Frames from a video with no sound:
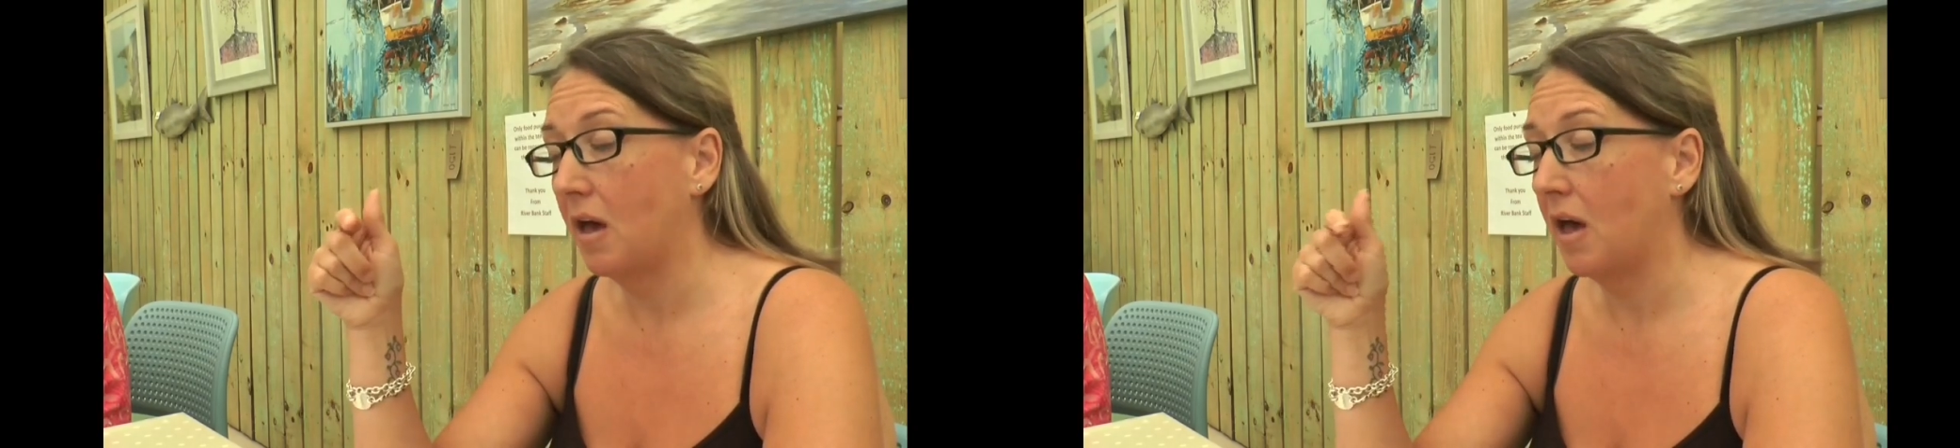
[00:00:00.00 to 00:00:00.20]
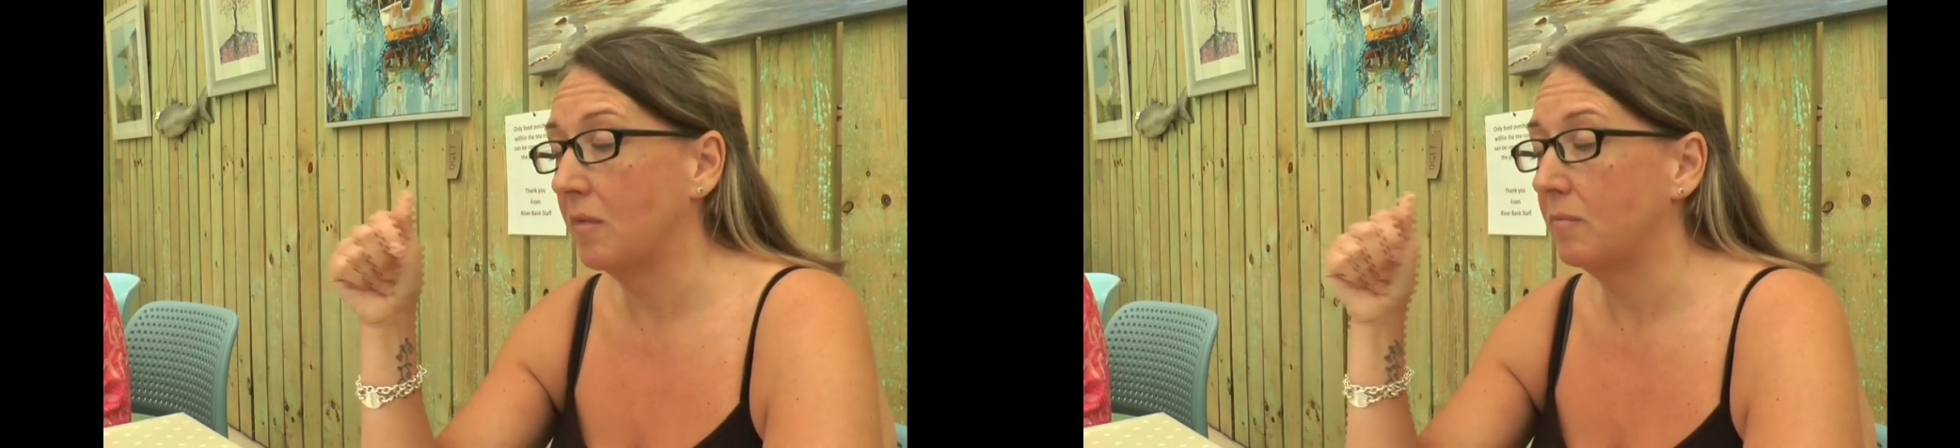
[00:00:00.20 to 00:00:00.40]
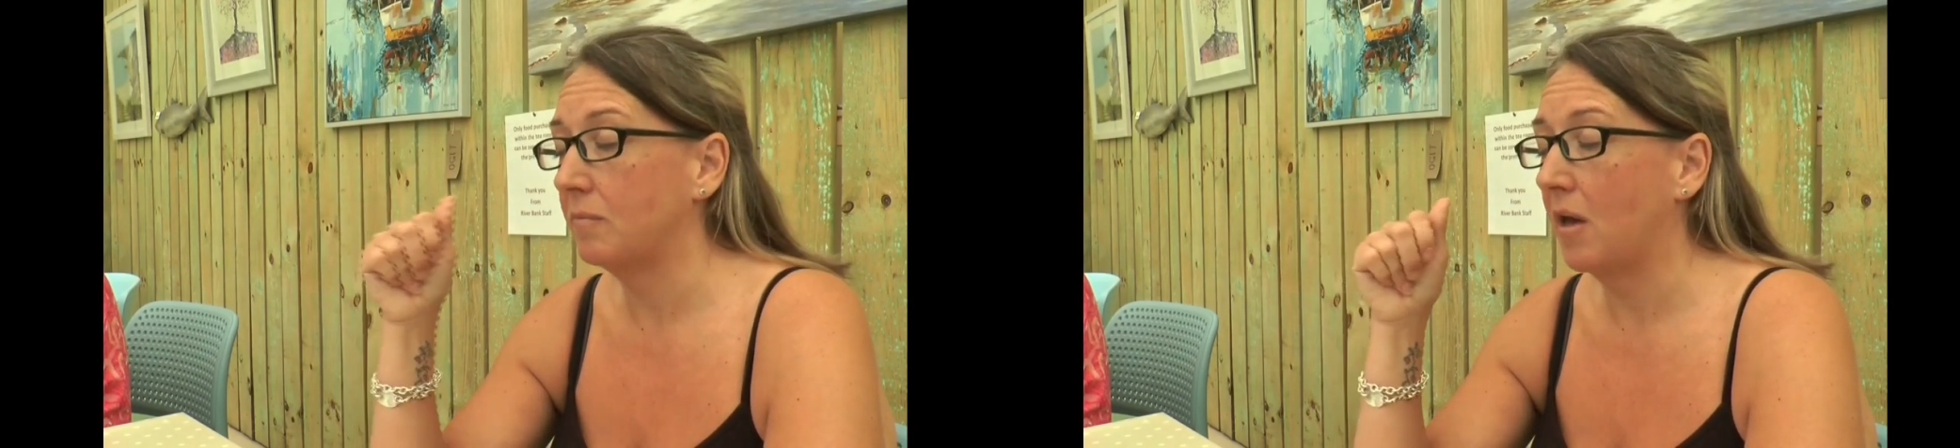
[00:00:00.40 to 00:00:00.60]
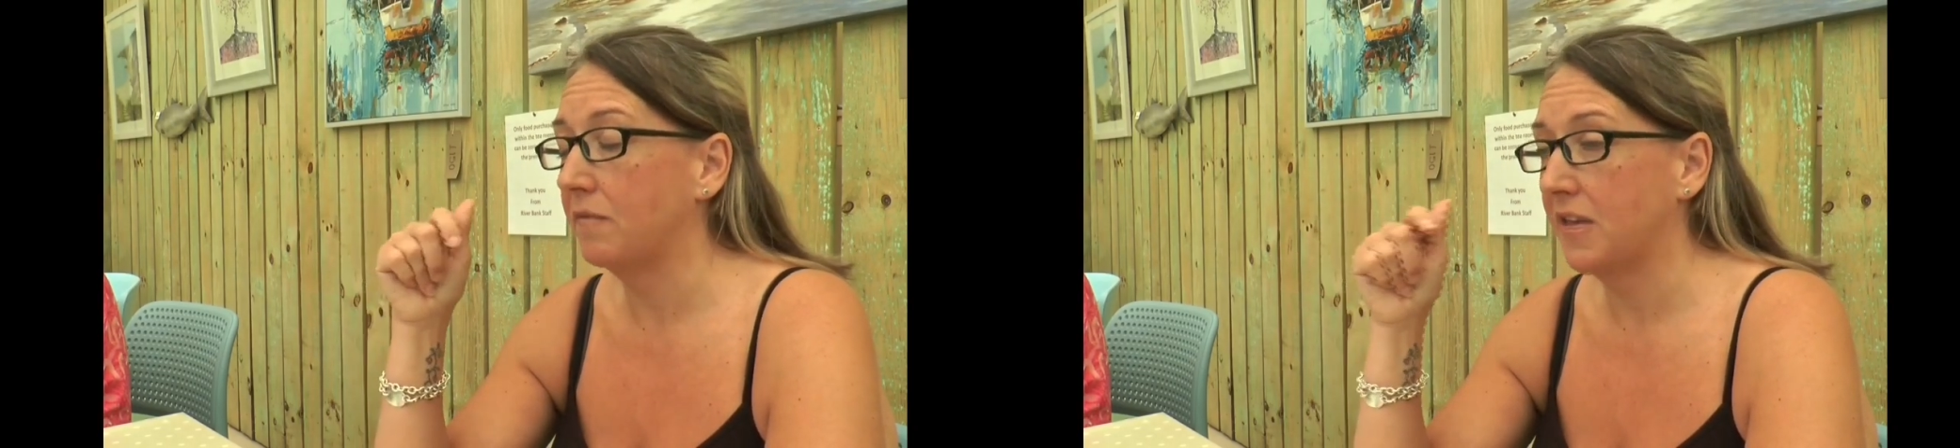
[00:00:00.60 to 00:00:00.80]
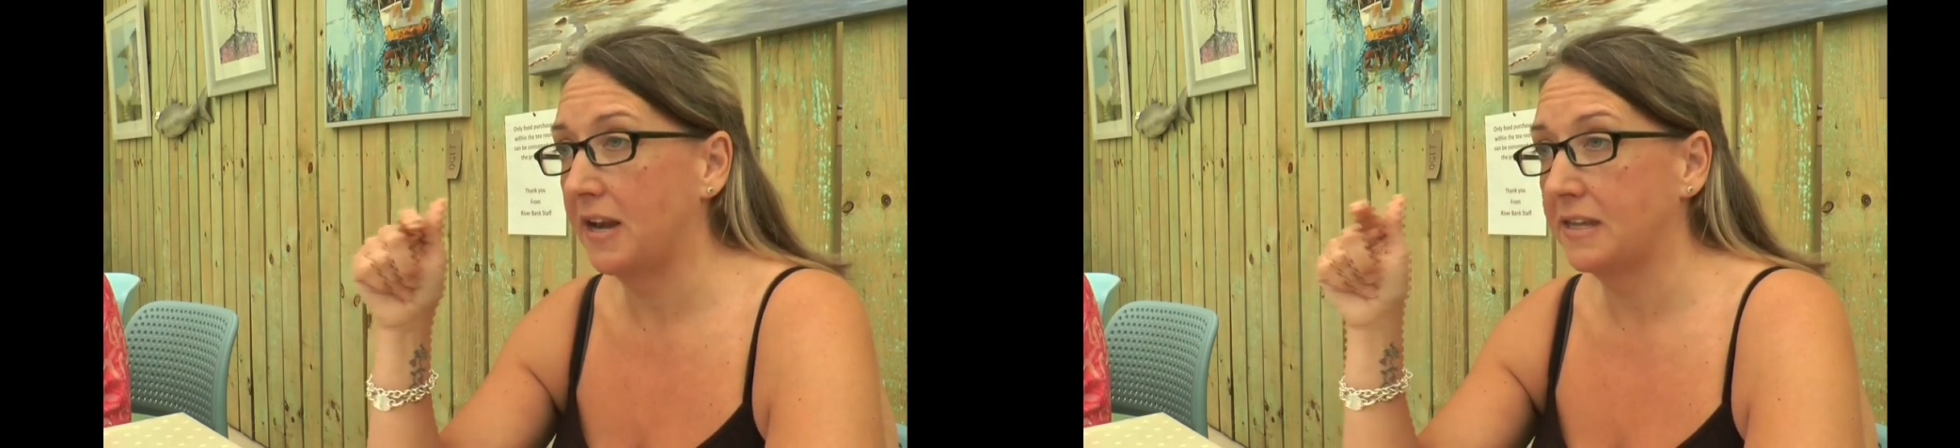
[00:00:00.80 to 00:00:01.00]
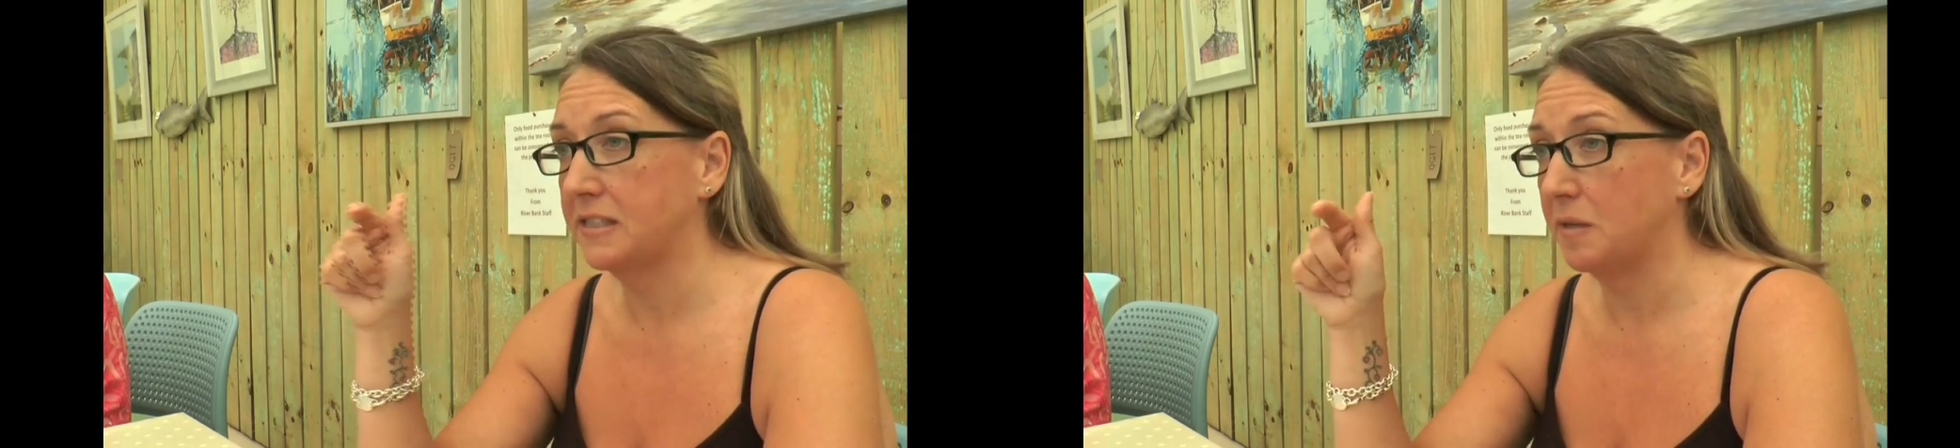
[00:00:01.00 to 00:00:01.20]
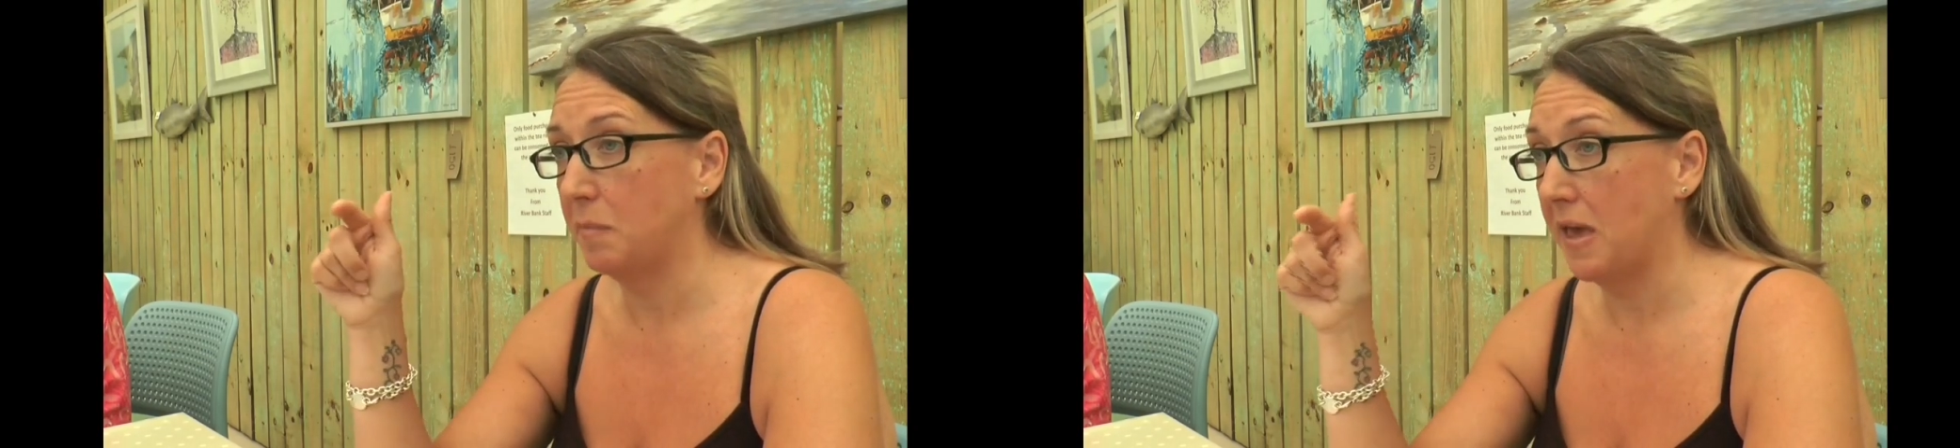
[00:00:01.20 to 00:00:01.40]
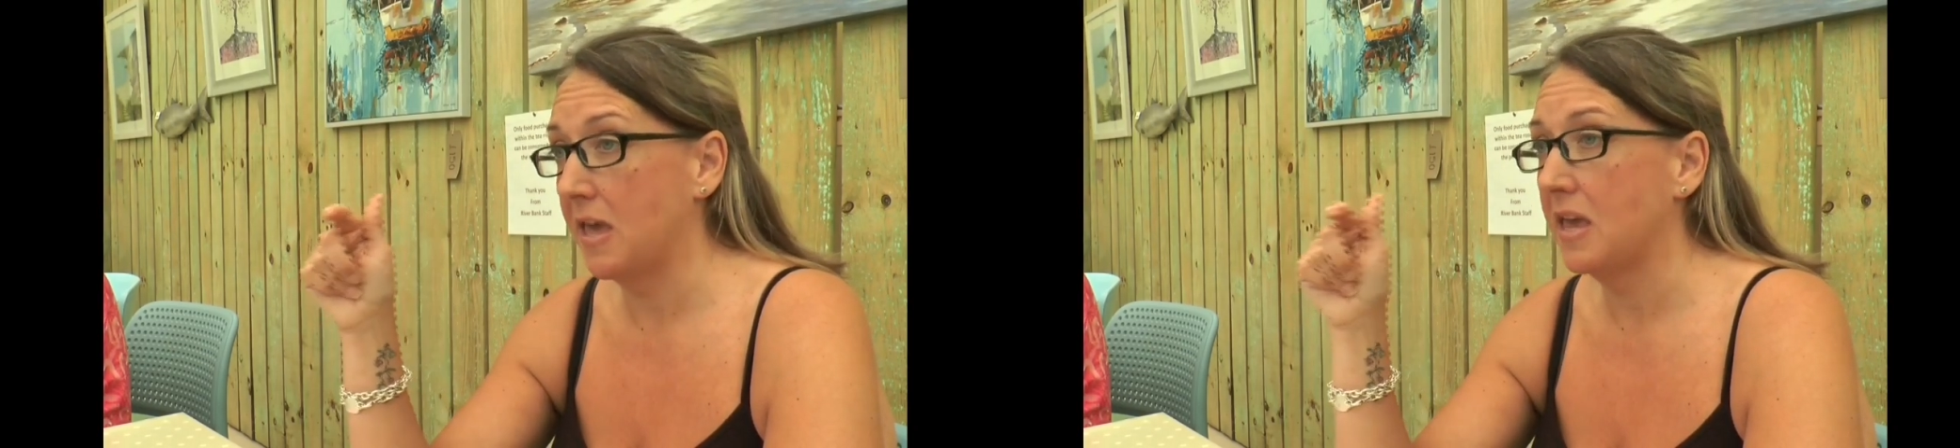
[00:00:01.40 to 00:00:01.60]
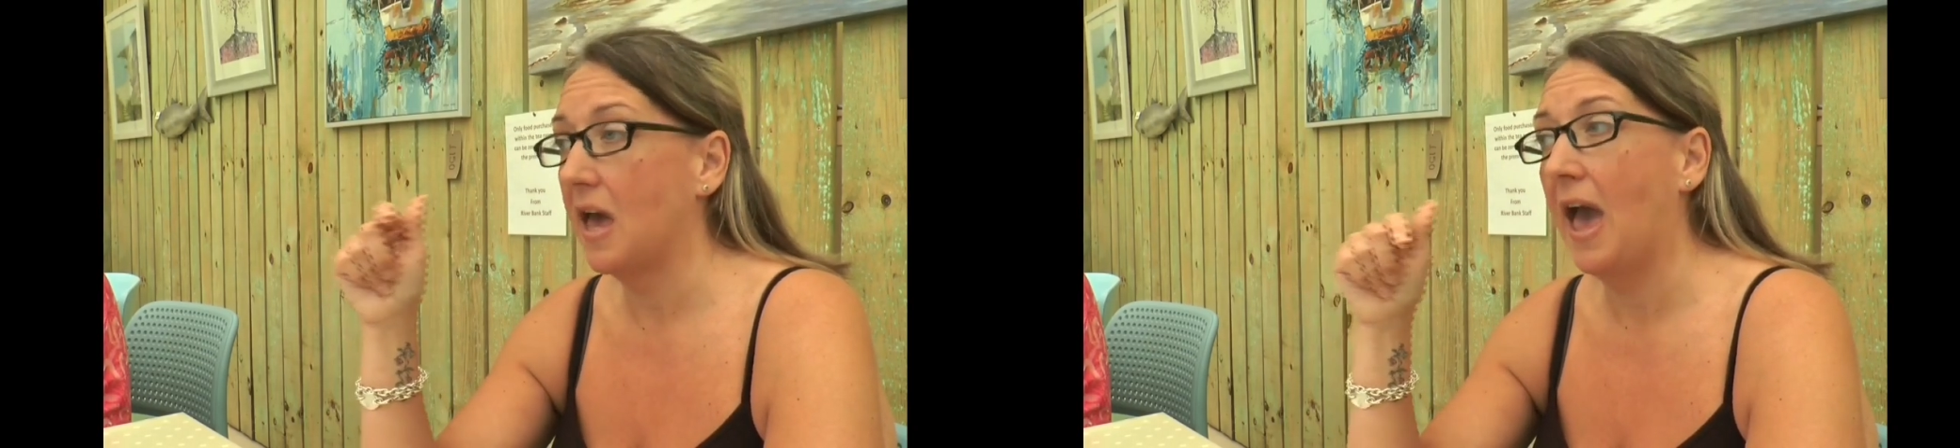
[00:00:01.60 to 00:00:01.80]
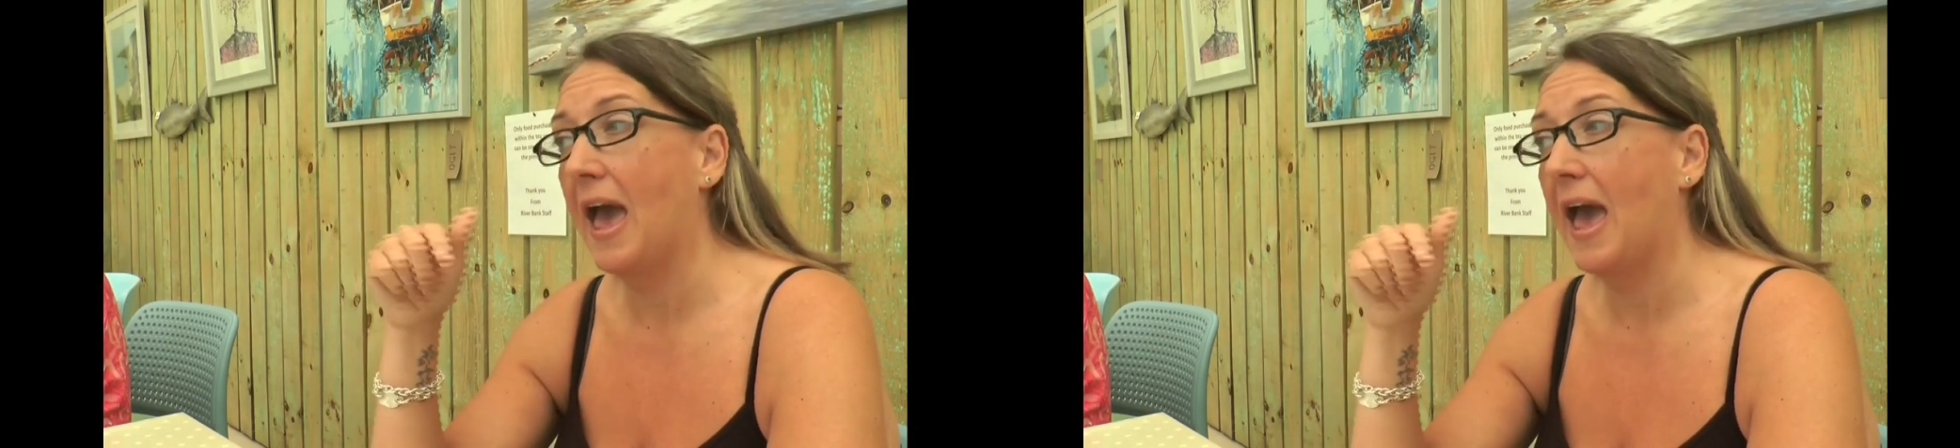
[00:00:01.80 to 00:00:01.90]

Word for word: um, of the NATP,